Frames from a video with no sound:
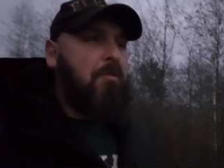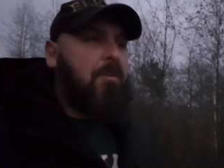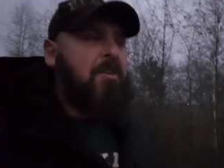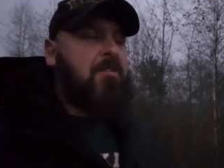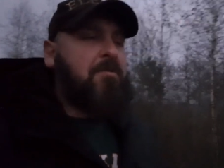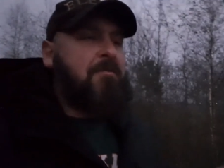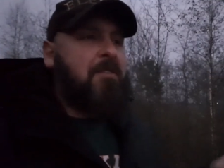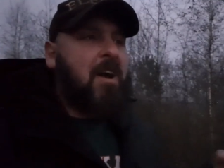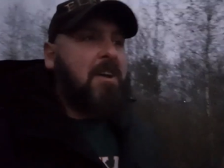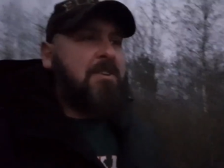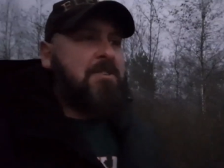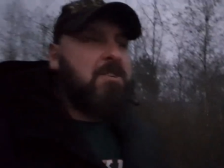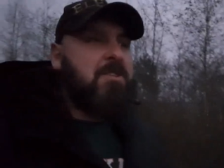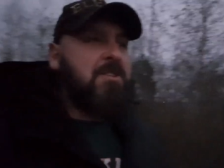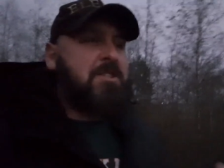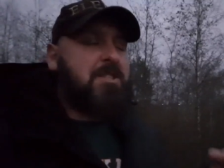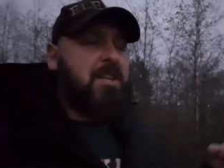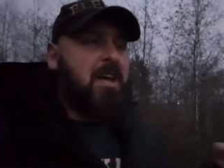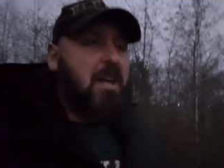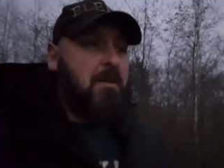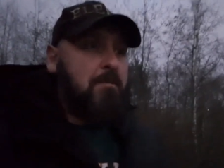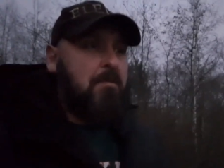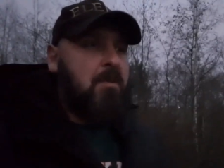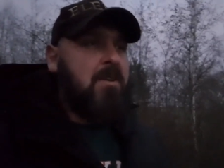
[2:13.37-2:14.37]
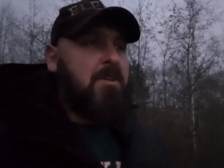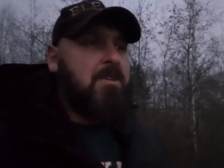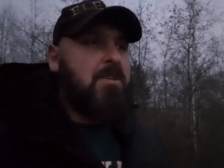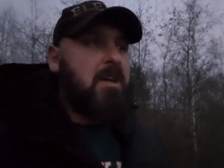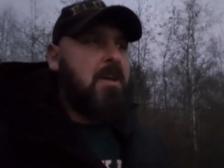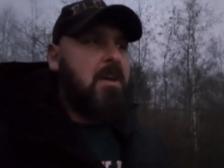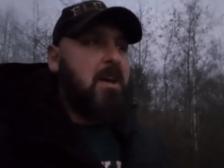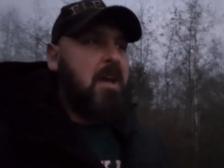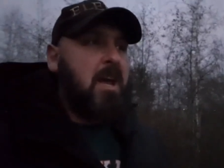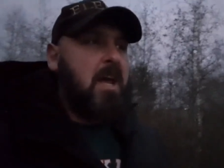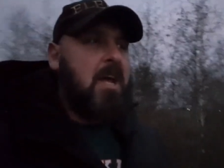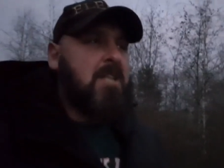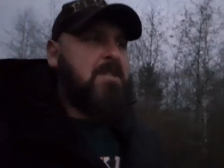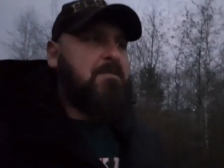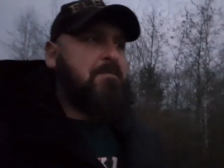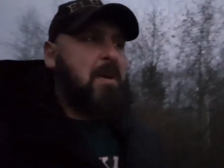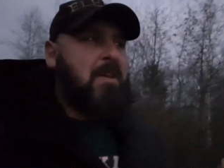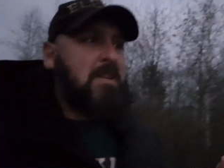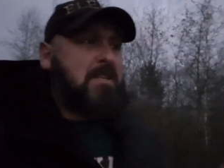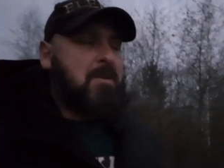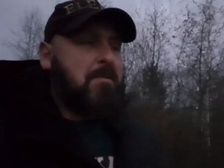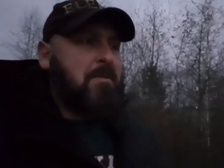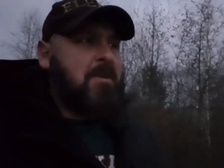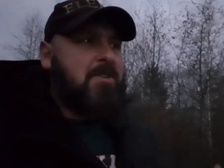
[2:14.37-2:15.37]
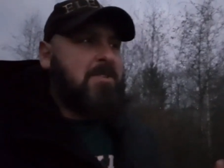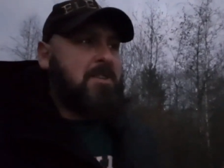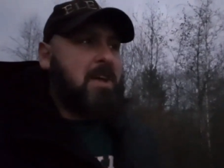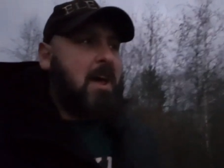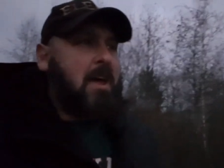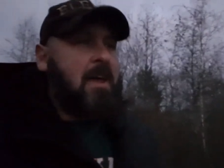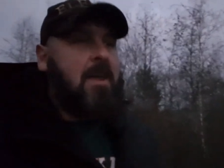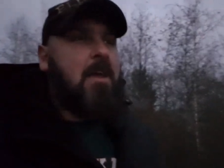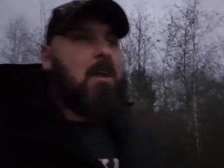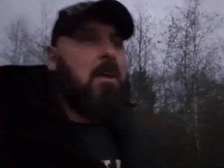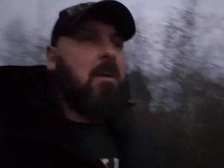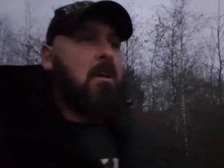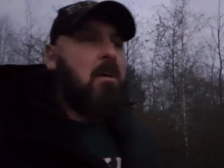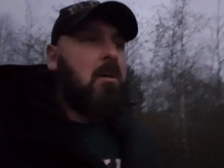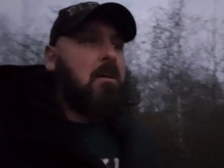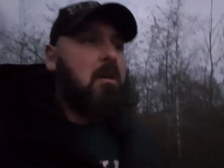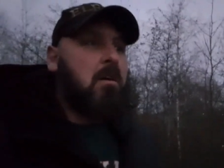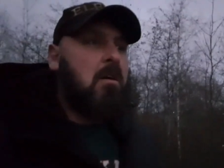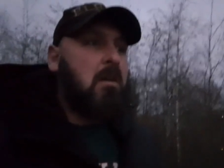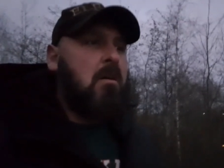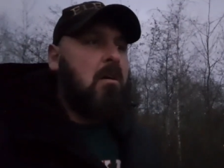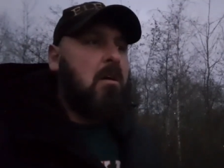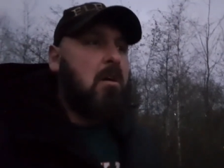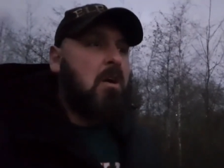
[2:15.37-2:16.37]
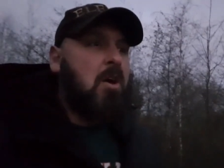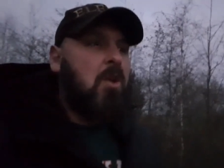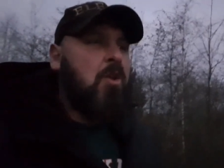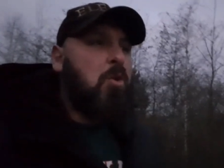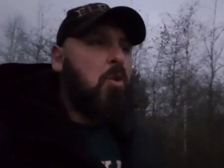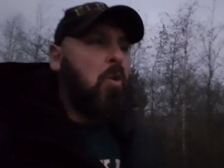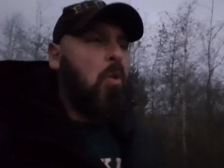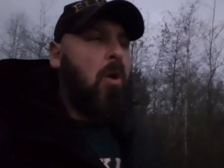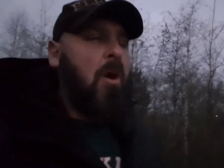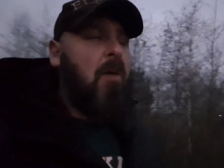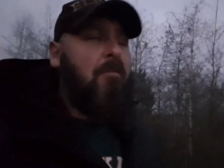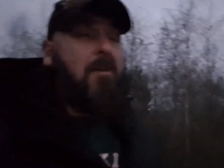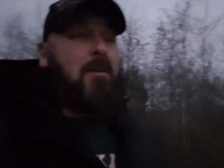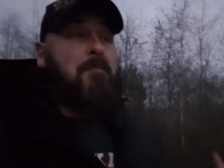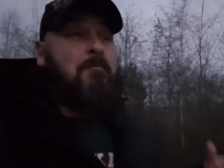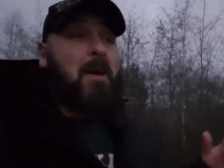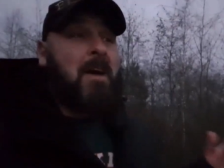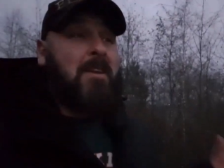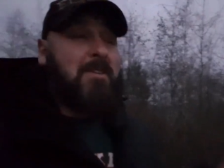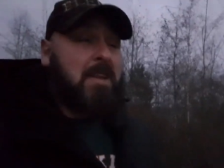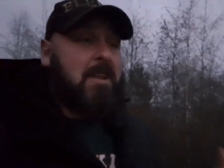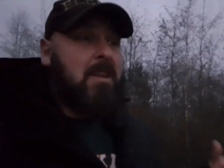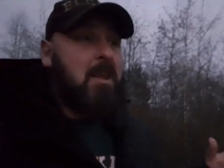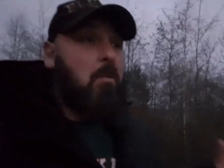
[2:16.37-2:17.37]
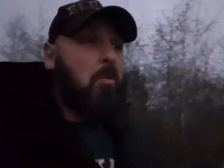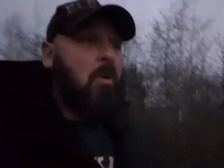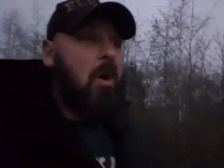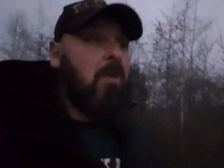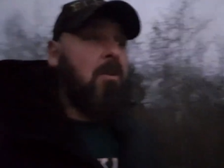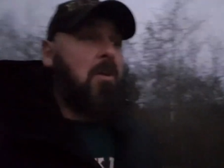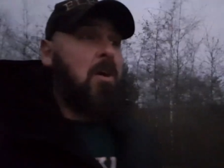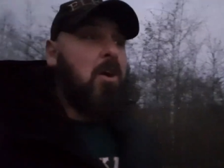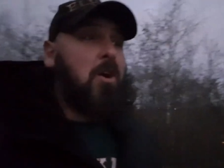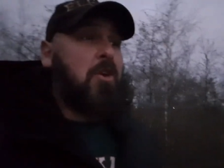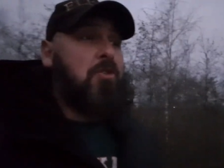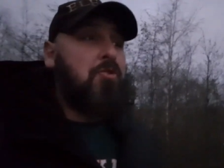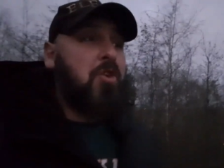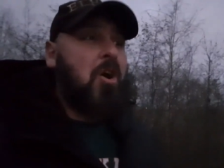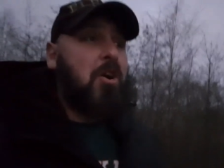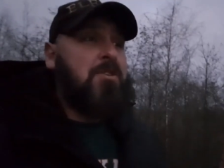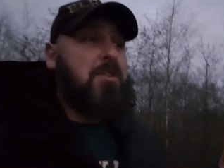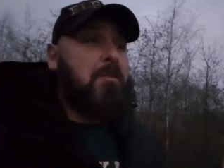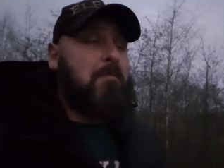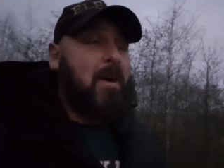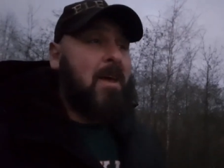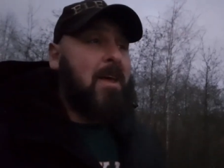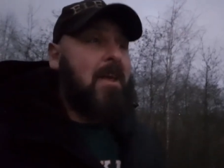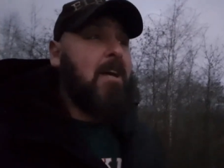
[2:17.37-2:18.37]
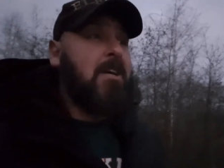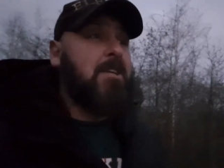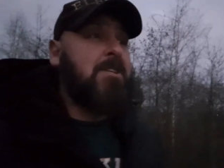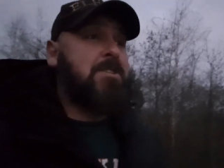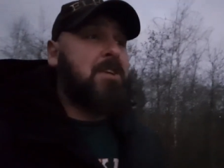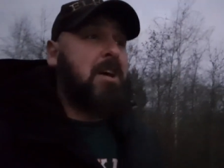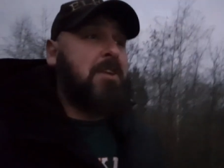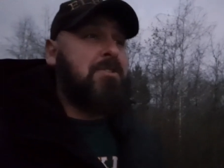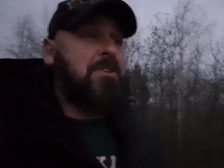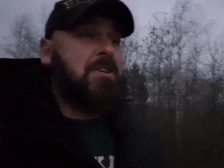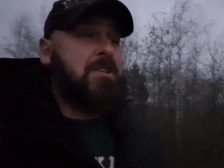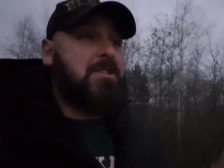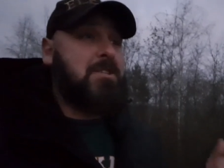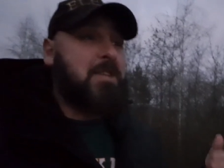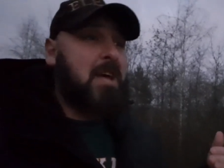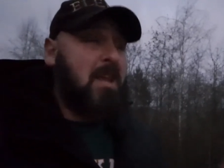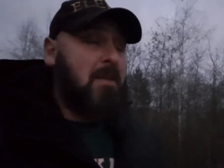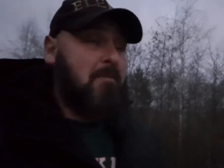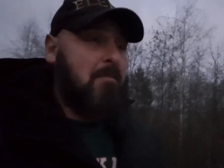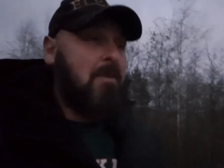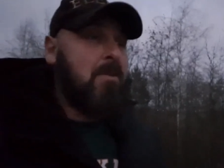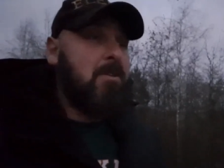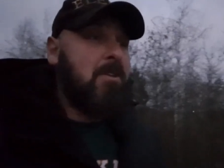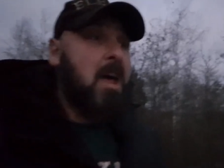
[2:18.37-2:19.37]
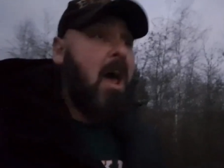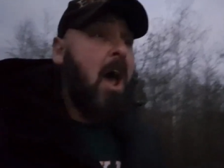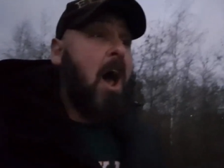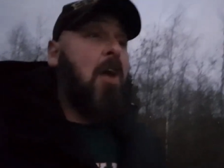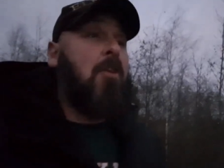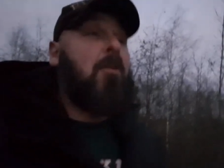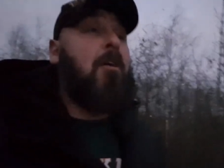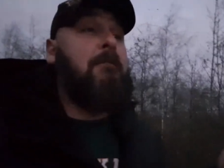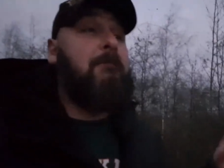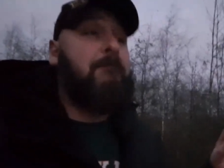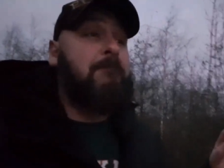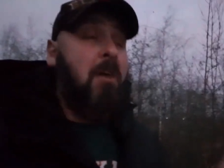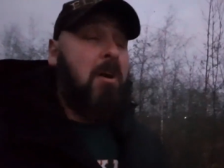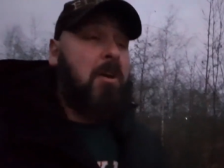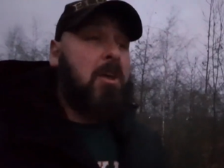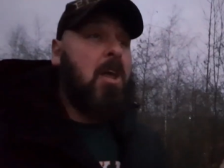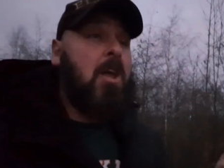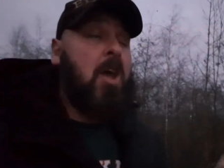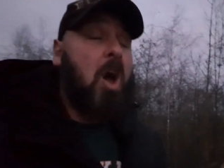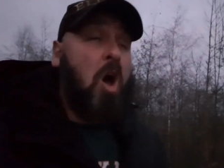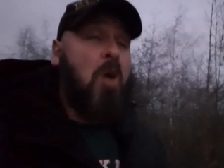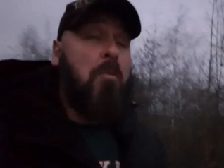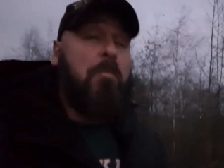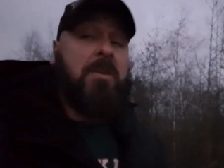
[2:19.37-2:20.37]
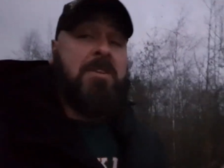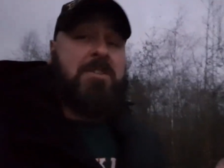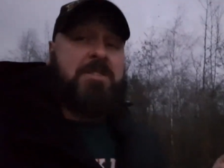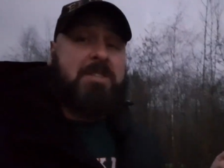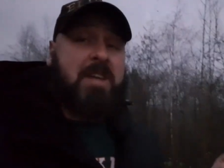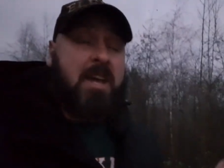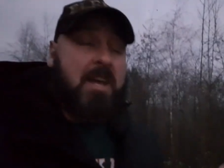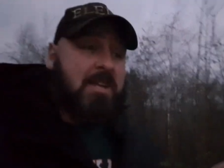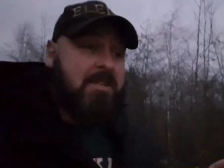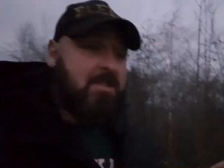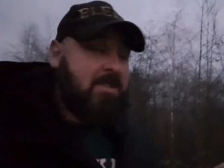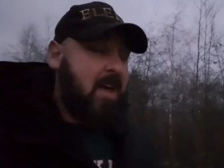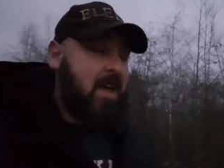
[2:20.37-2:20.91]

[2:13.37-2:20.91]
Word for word: this fashion statement is meant to be saying. Nor have I met anyone trying to make such a statement, and I fucking hope it stays